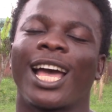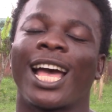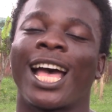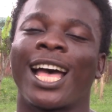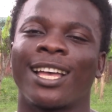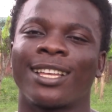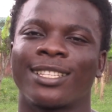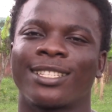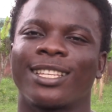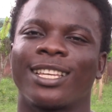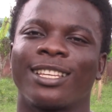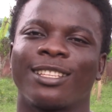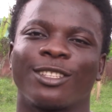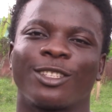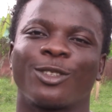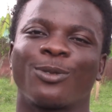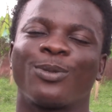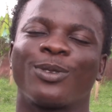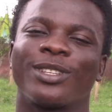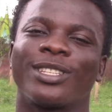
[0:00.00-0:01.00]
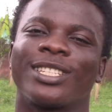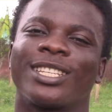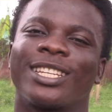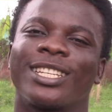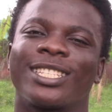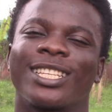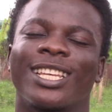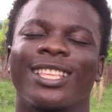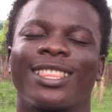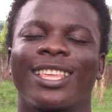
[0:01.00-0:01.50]
us and
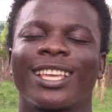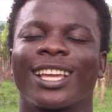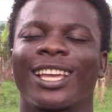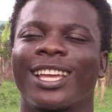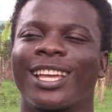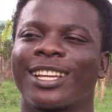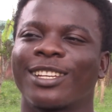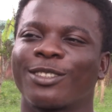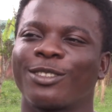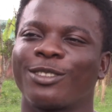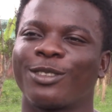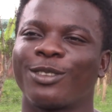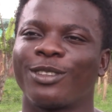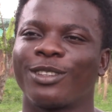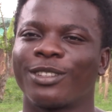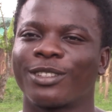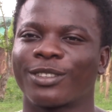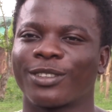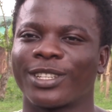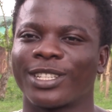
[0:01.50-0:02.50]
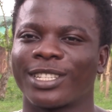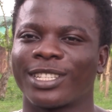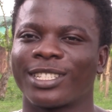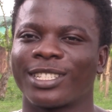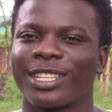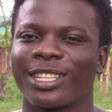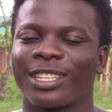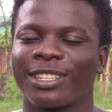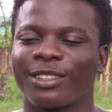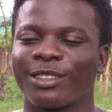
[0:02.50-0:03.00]
sponsors. I think I asked you those questions,
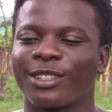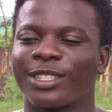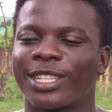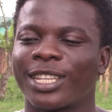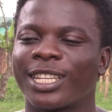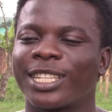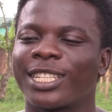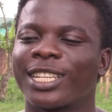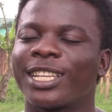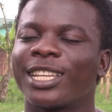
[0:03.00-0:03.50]
and you said